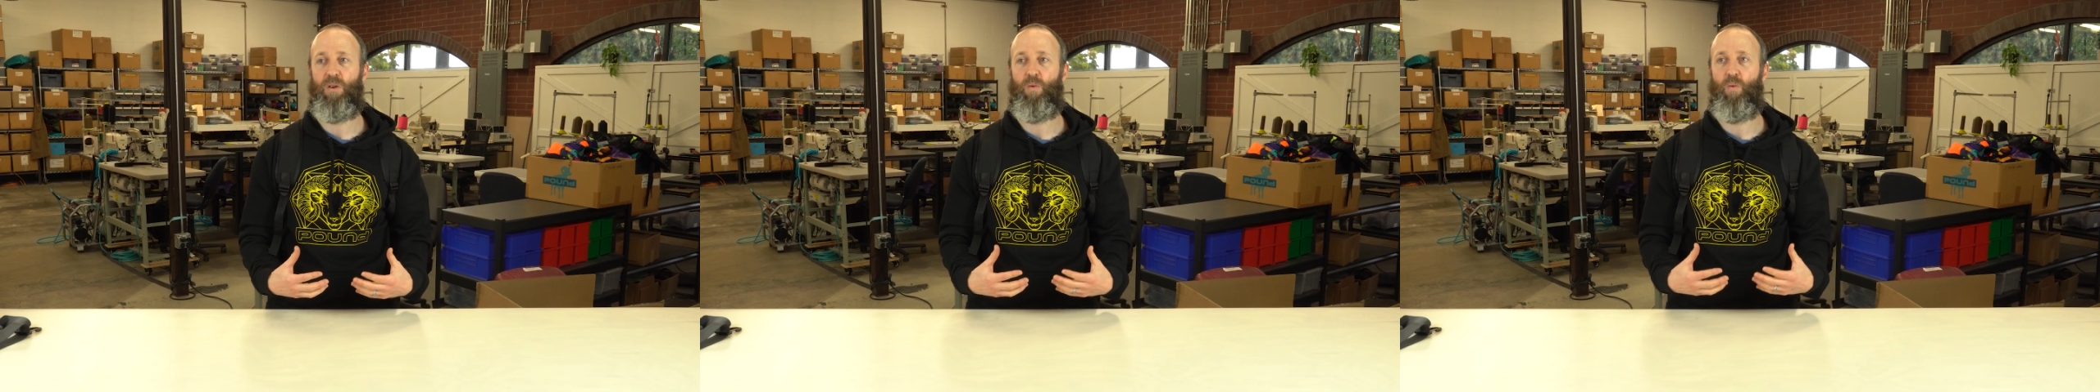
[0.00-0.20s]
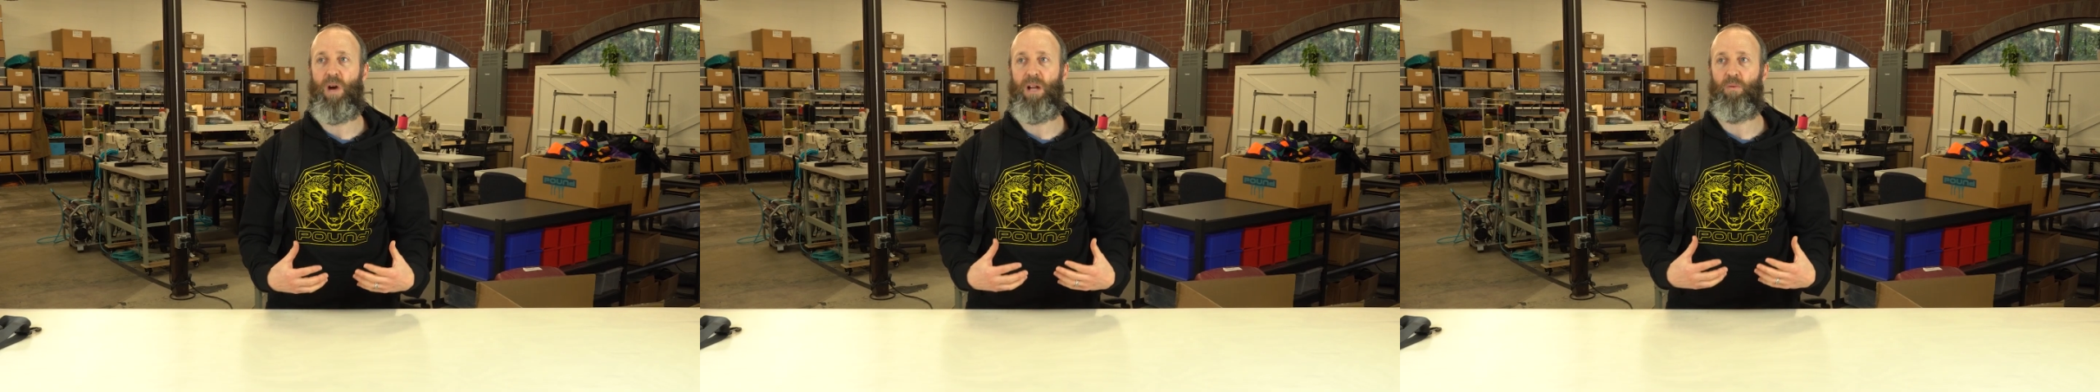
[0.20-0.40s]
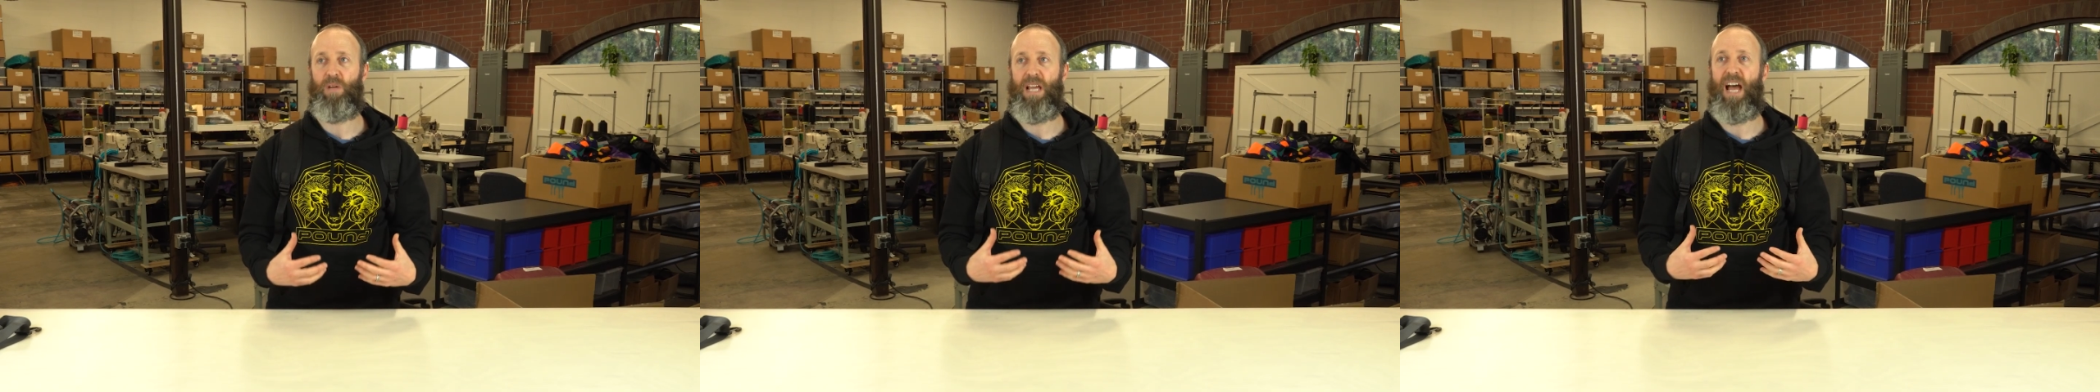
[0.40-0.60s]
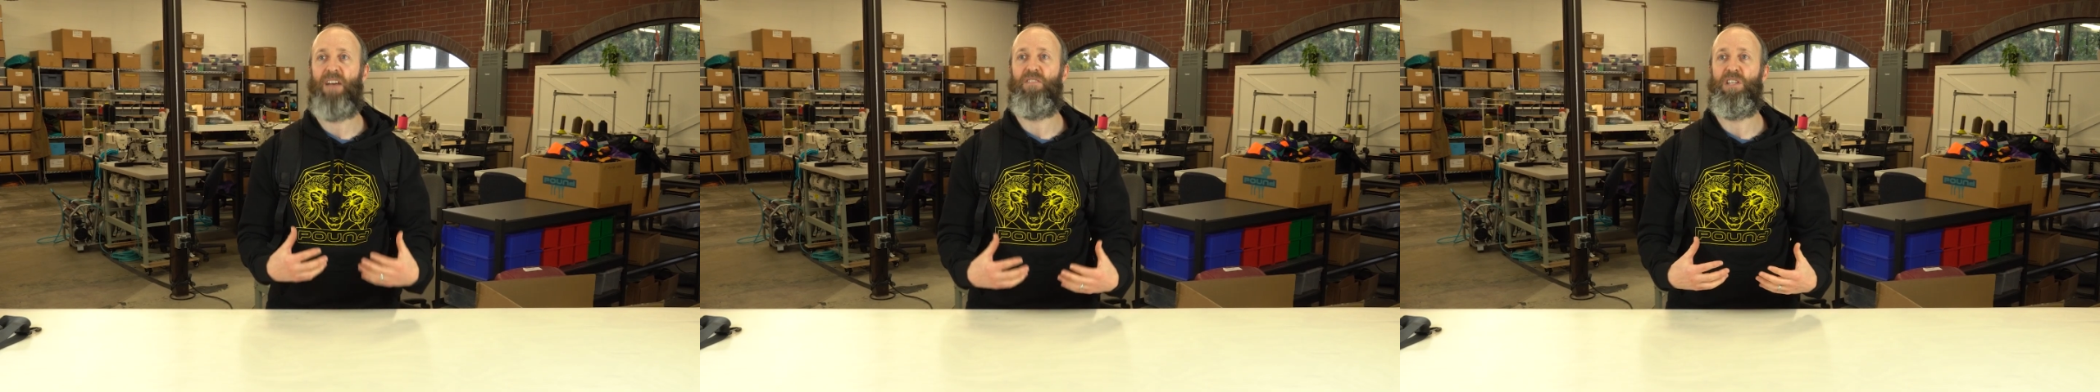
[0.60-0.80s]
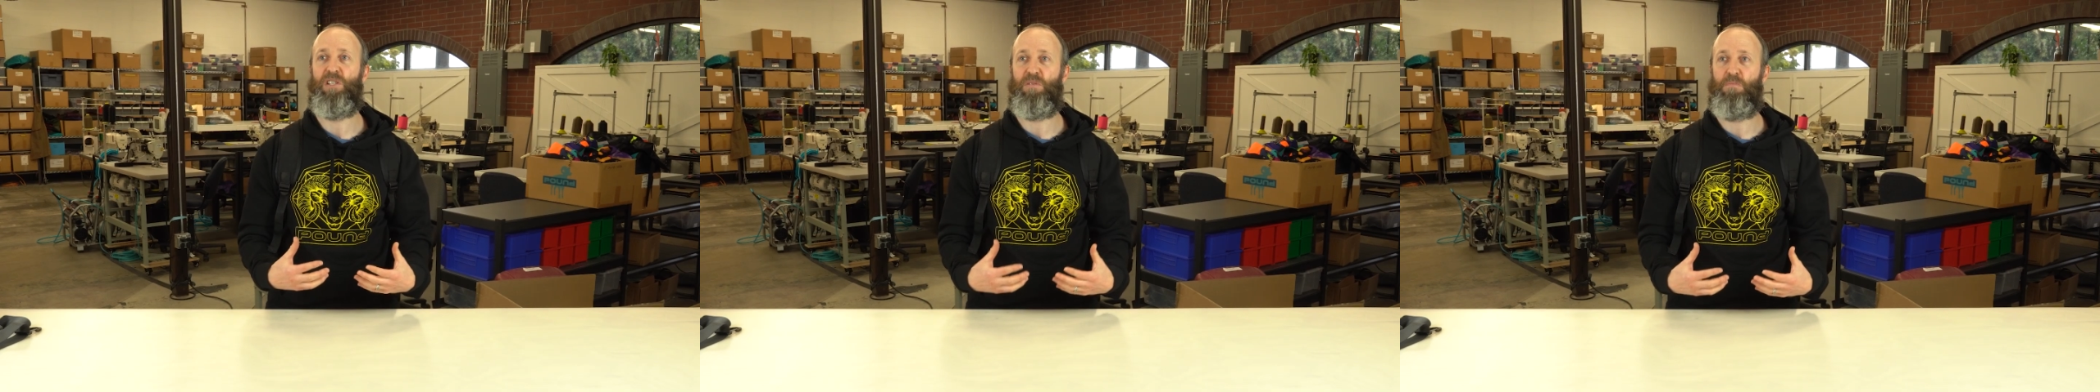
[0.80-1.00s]
when we
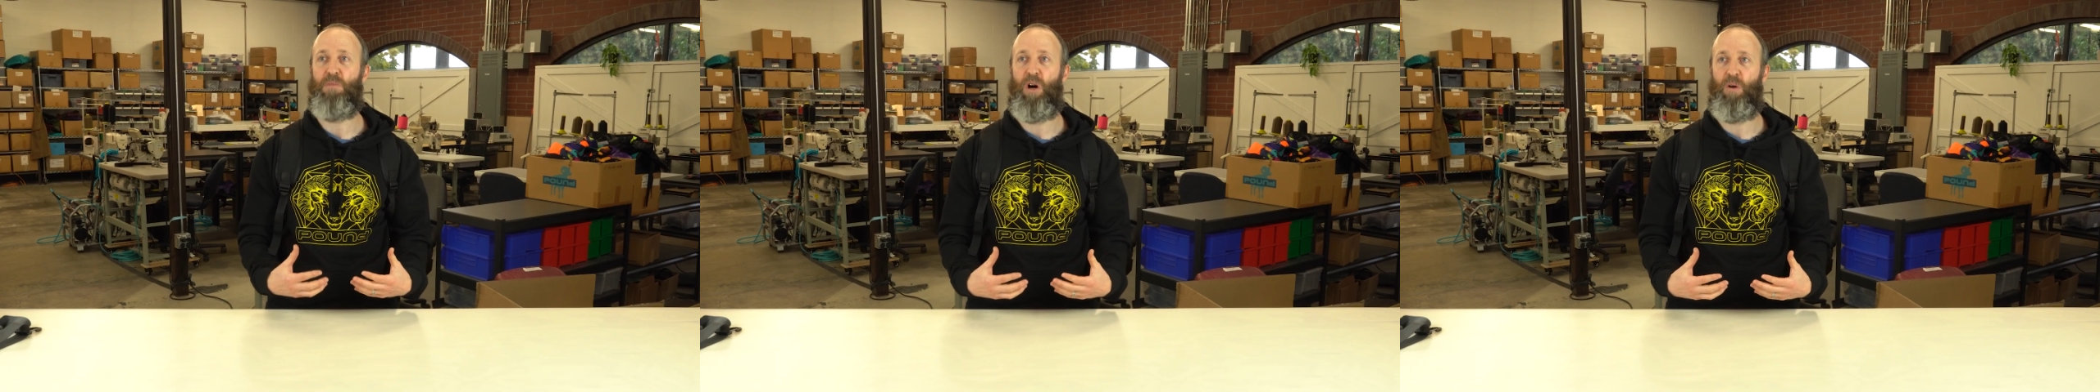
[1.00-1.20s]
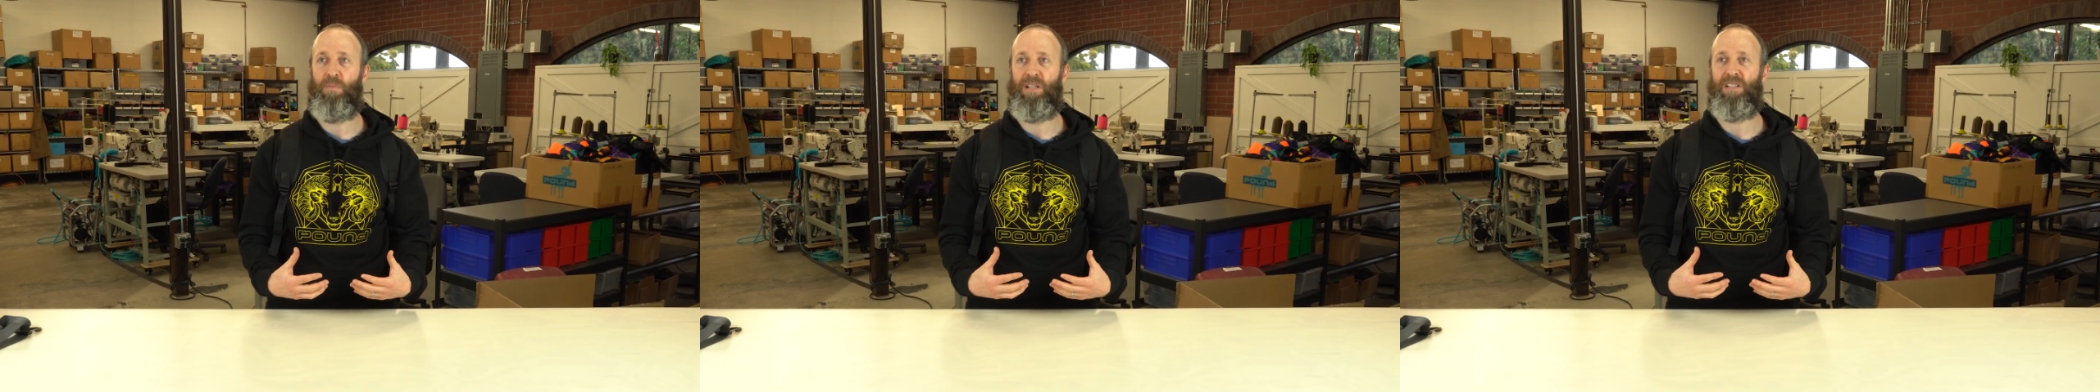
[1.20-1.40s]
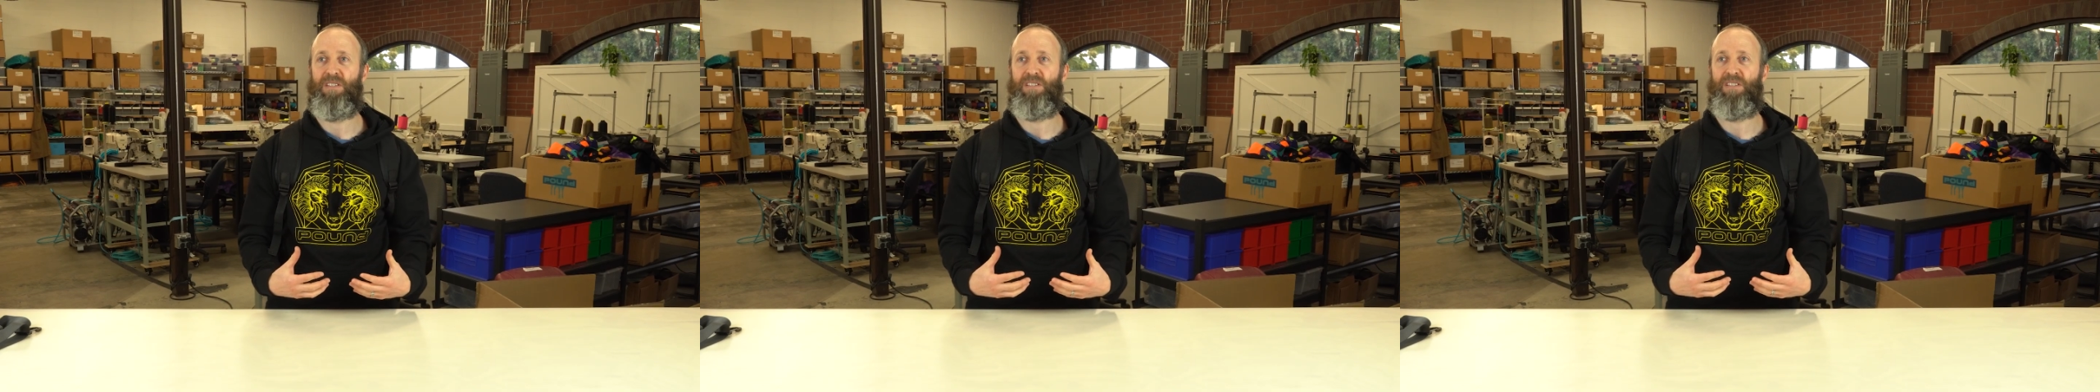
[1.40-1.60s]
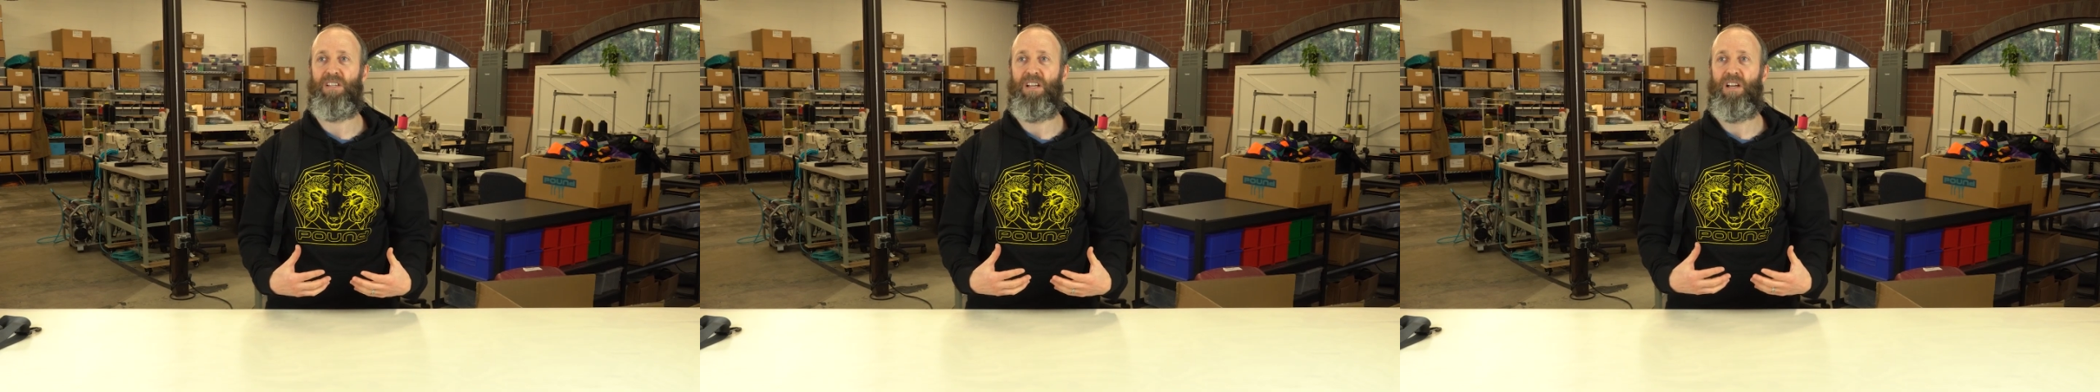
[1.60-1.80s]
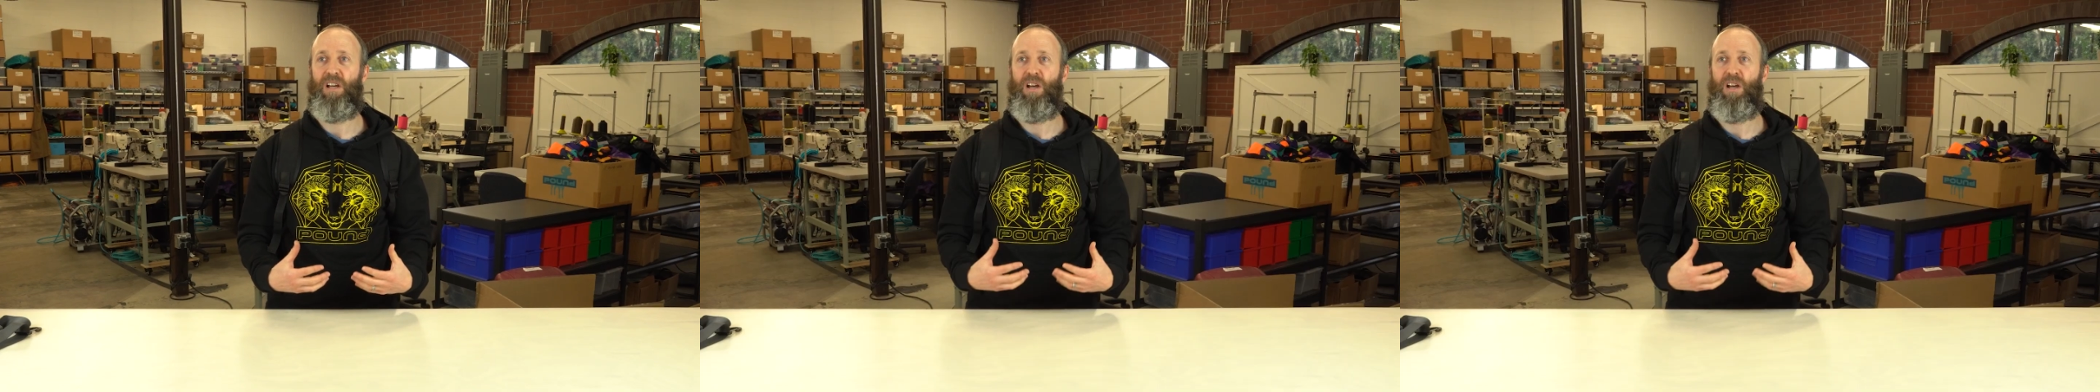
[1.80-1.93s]
have these moments